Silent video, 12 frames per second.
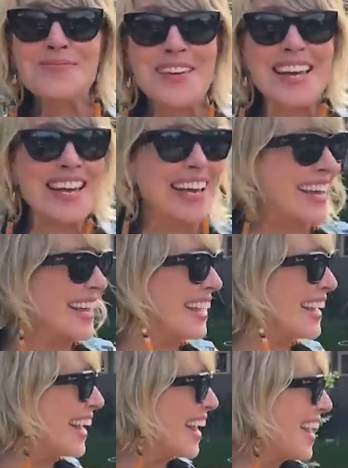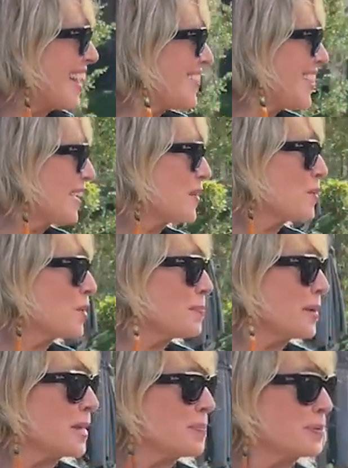me, there will
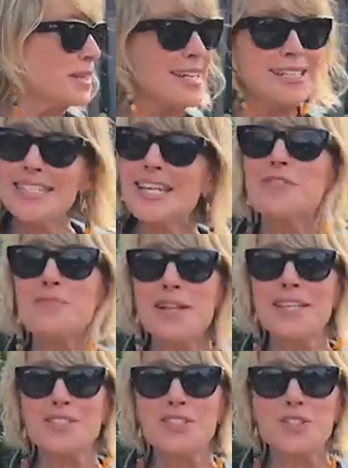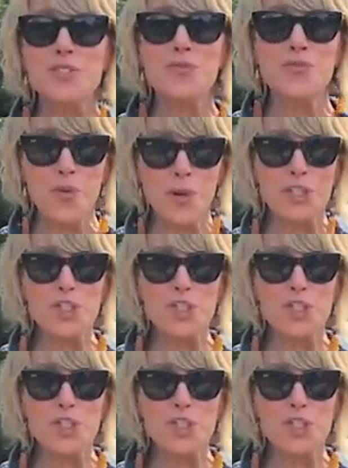be plenty of places for